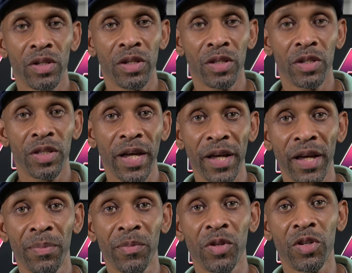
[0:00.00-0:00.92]
So today
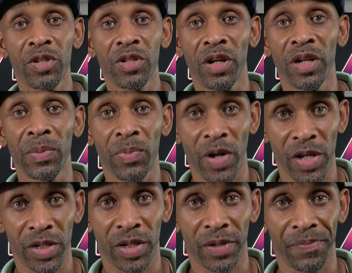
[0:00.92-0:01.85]
I'm going to start the
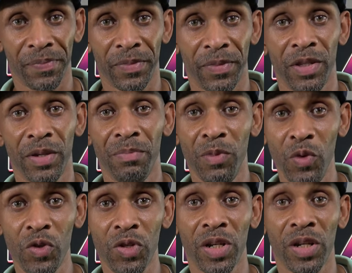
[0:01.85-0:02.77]
project, the
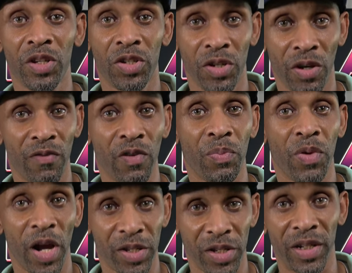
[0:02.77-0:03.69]
music server
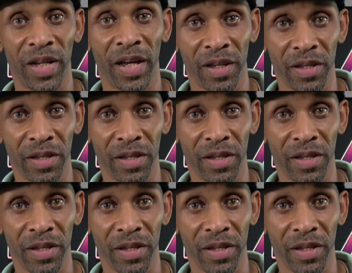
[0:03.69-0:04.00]
project that